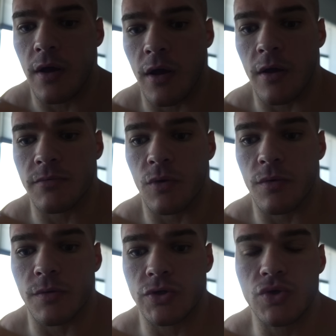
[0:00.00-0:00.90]
So
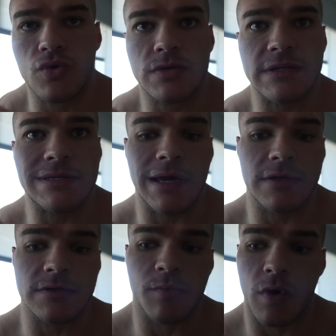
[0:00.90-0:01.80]
we were
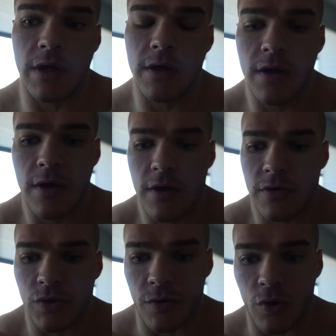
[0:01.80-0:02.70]
268 this morning.
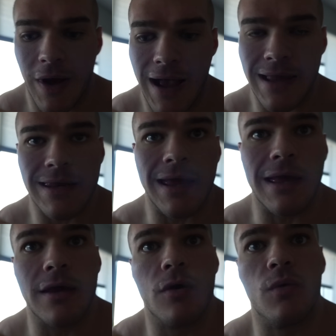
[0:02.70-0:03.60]
So we're gonna do a high
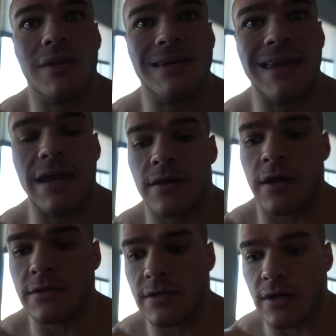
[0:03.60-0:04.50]
day with a date
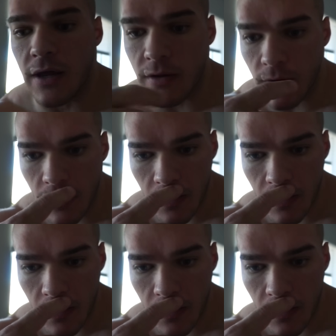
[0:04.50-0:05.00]
night tonight.